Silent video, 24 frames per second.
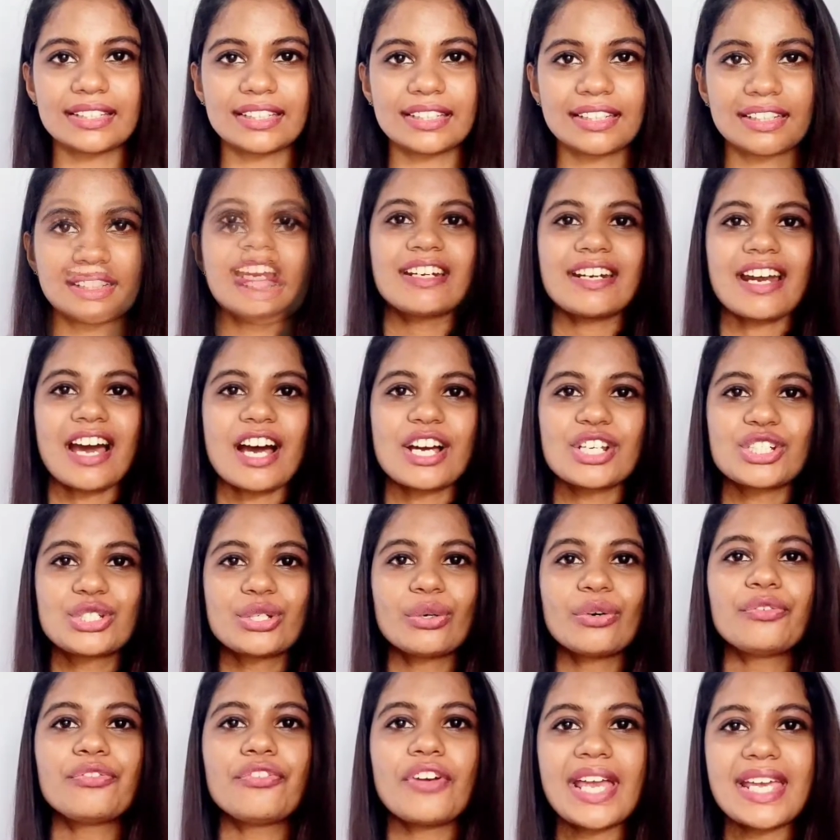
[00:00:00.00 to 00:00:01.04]
There are two
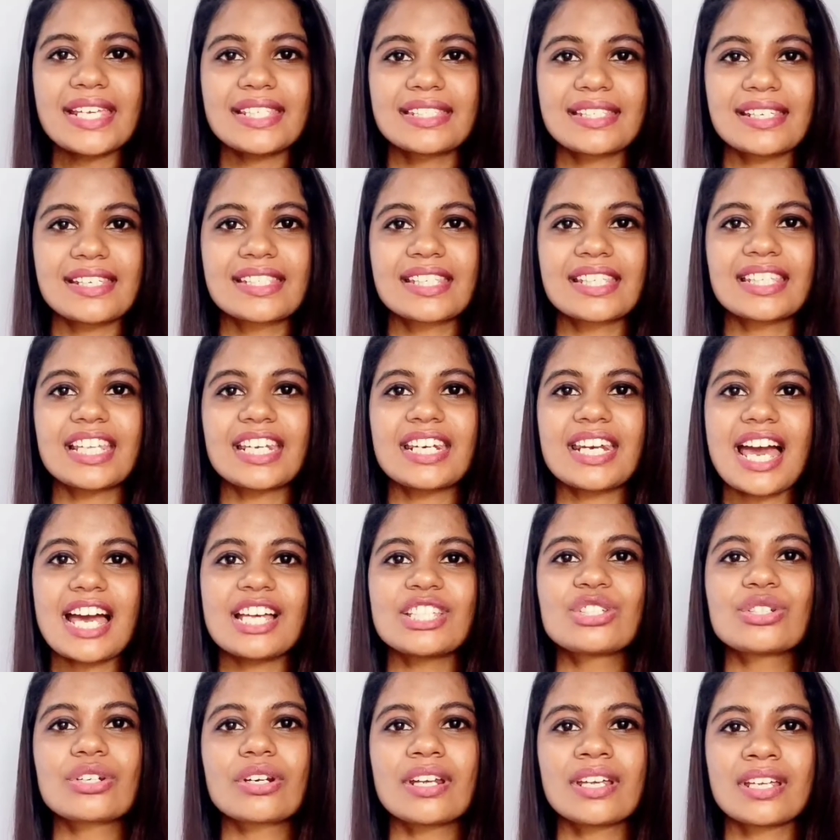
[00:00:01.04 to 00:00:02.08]
phases in the
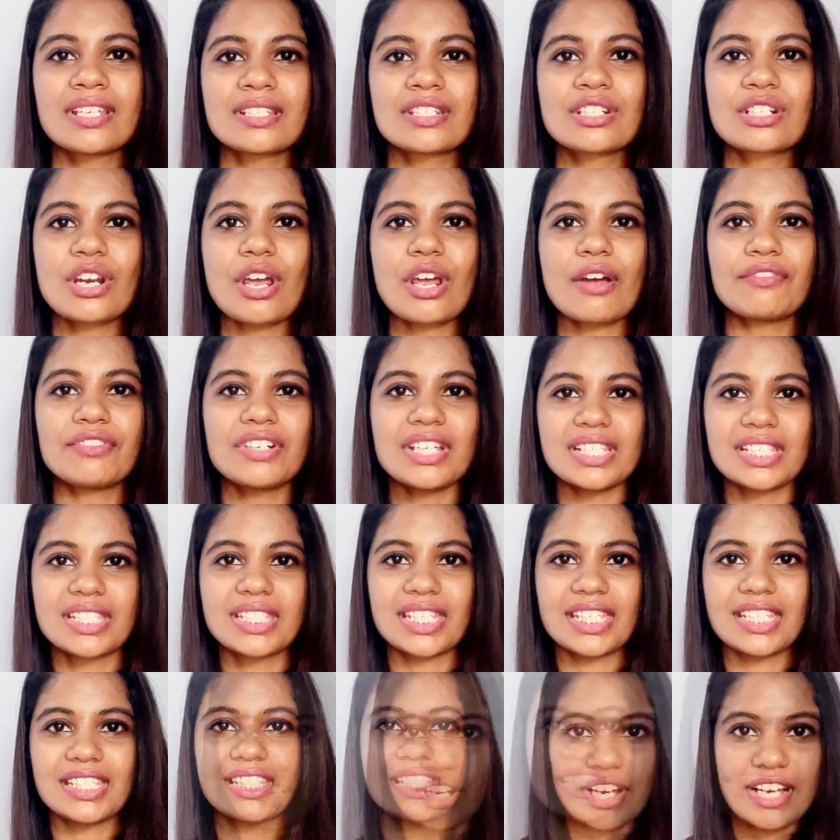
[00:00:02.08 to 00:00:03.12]
natural history of disease.
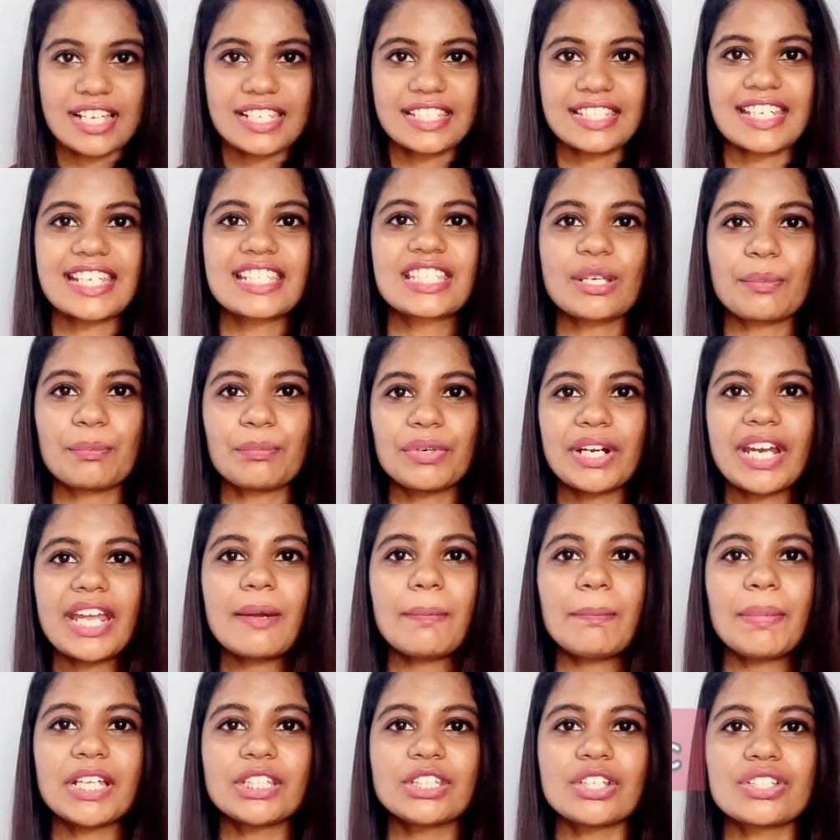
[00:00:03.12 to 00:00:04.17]
First is a
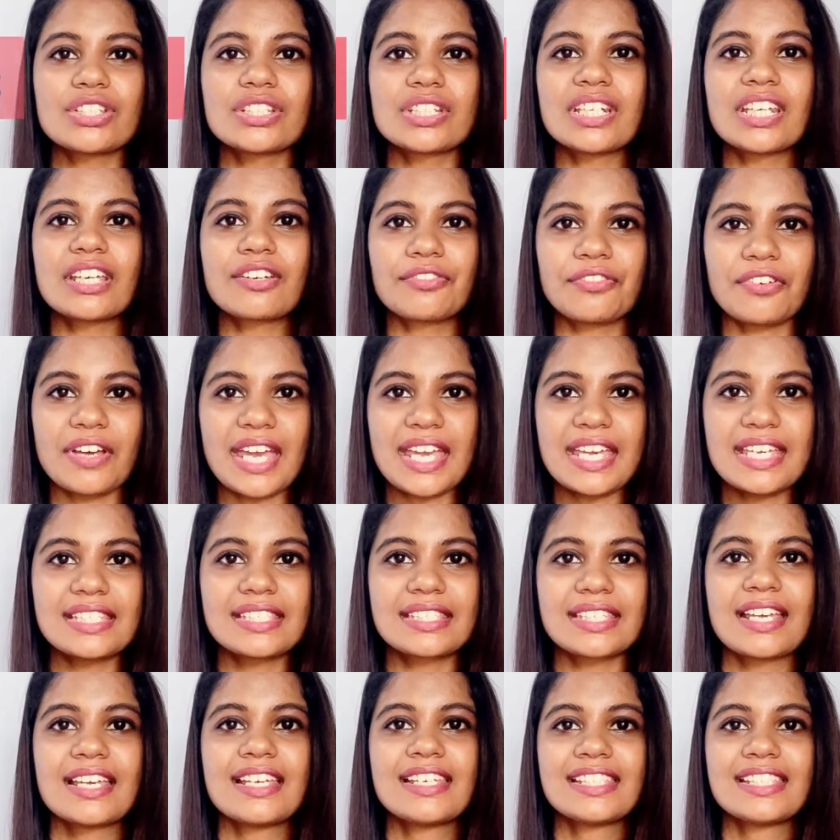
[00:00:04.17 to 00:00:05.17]
pre-pathogenic phase.